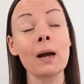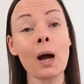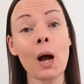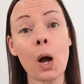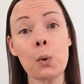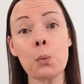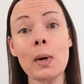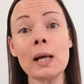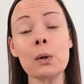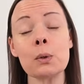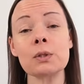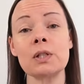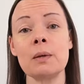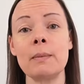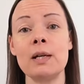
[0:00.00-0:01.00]
I will
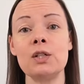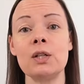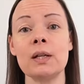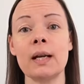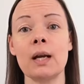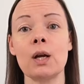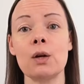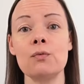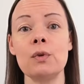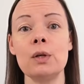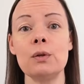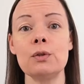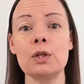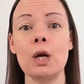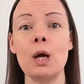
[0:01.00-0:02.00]
also mention Gecko
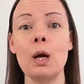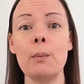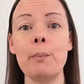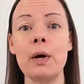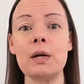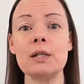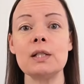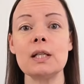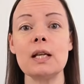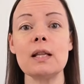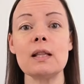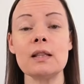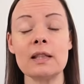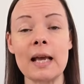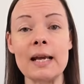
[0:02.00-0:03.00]
Rouge, but
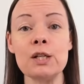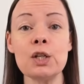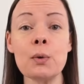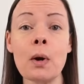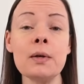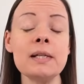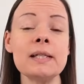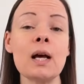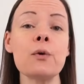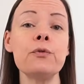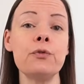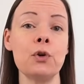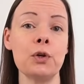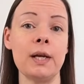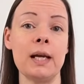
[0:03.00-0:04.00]
they do only sell
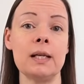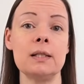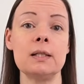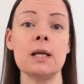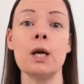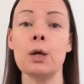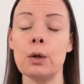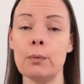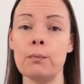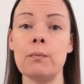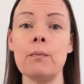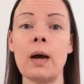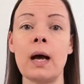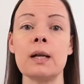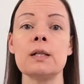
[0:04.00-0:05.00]
full kits
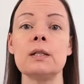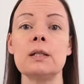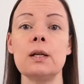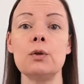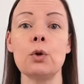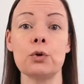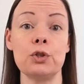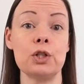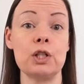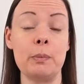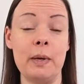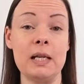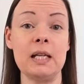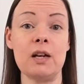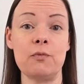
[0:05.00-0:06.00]
and not just the
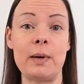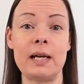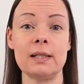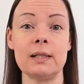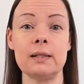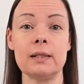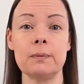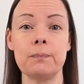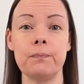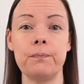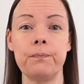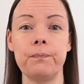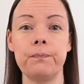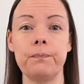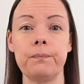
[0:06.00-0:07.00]
PDF patterns.
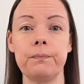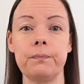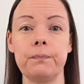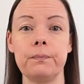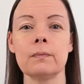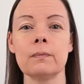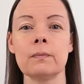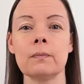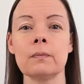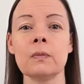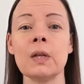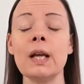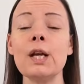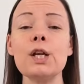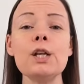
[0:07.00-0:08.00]

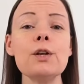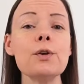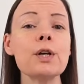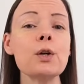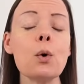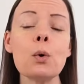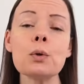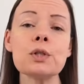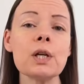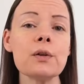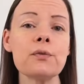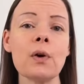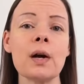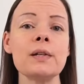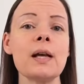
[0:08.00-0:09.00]
You can also
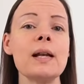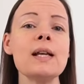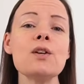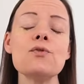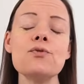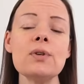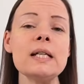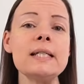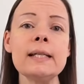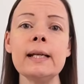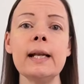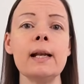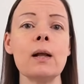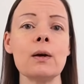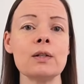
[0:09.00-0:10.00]
find an
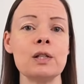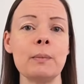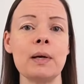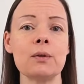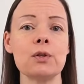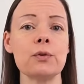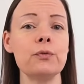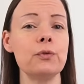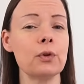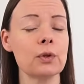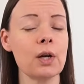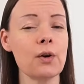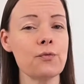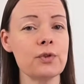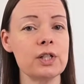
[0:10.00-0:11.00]
increasingly large amount of full
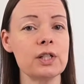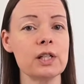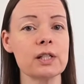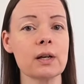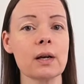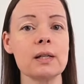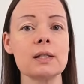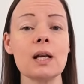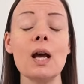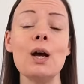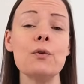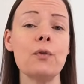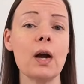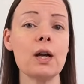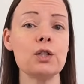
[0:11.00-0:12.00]
coverage designs
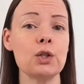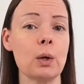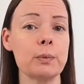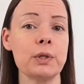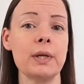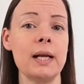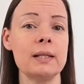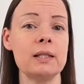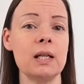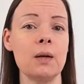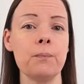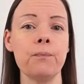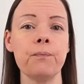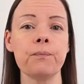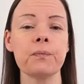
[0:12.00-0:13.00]
via shops on Etsy,
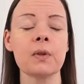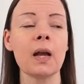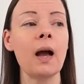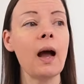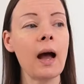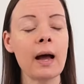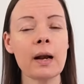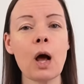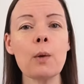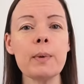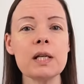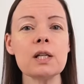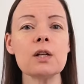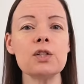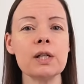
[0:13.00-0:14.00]
and I'll be
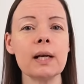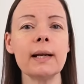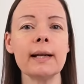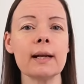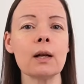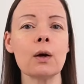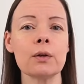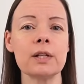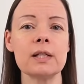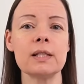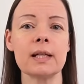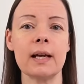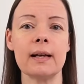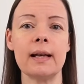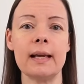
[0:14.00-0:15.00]
touching a little on this
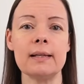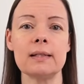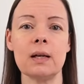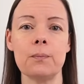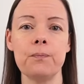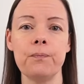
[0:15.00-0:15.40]
again later.